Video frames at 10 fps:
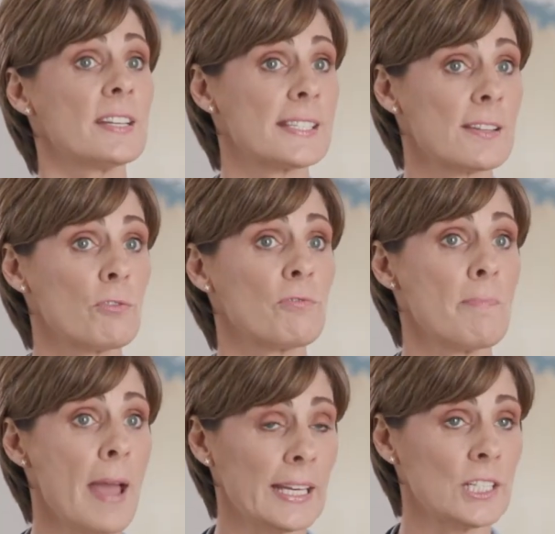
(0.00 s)
a
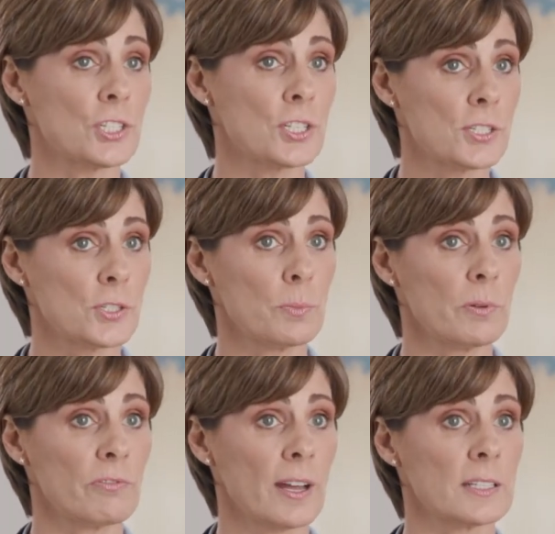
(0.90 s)
self-managed
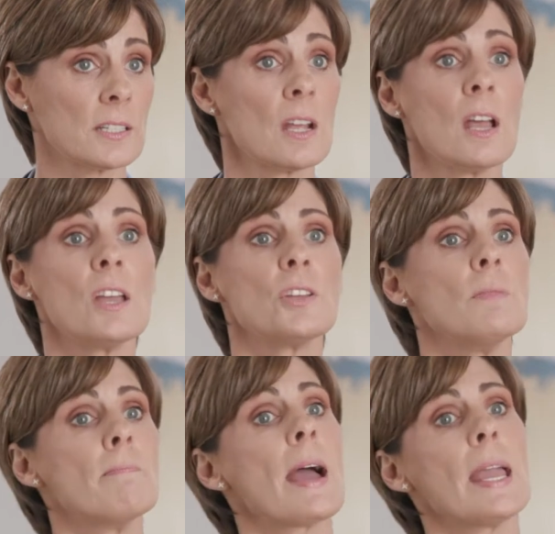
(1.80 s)
super fund,
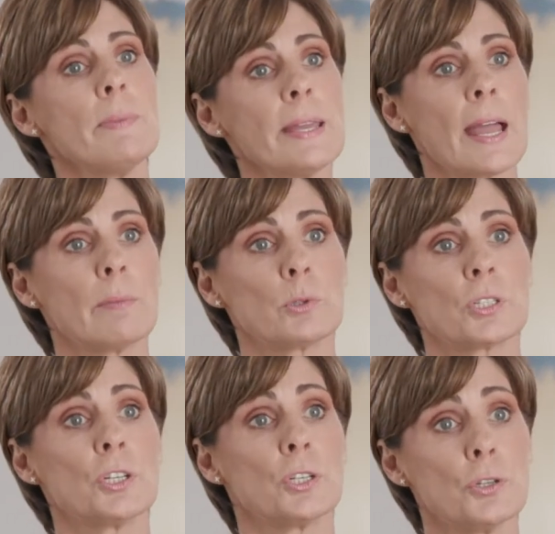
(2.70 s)
you may be able
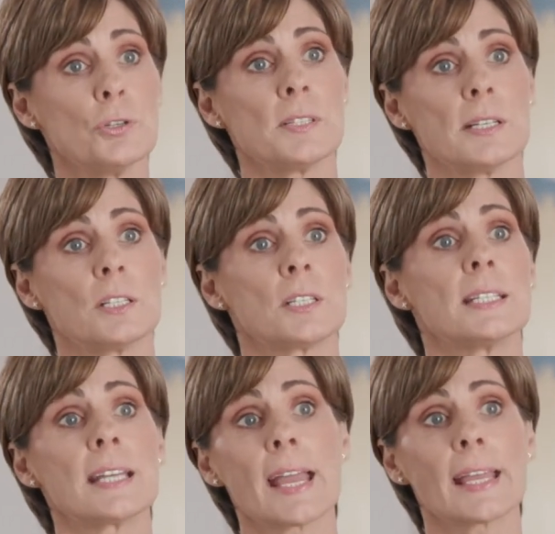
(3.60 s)
to use it to
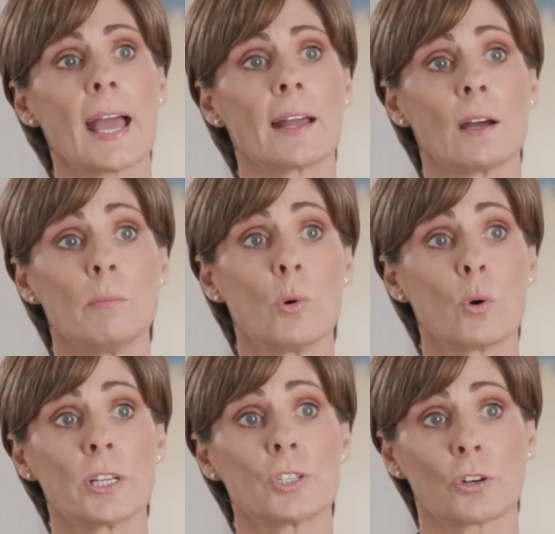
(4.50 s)
take out a
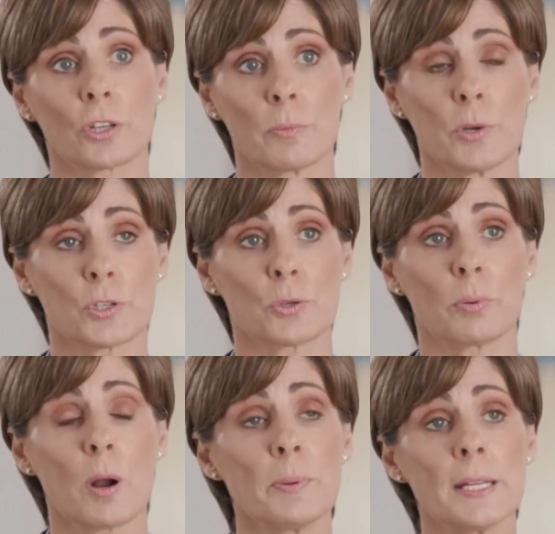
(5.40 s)
mortgage on commercial
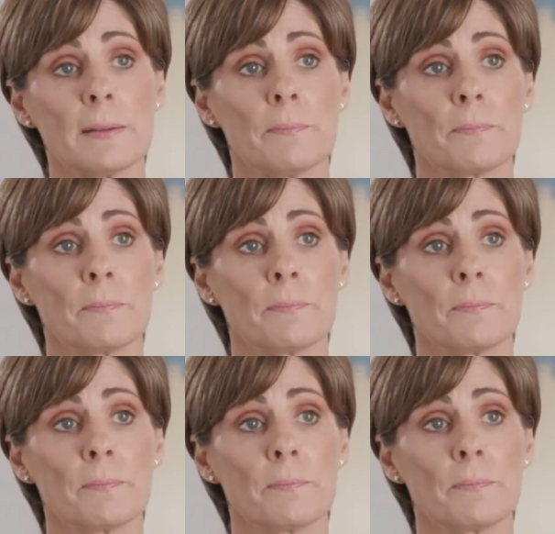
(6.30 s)
property.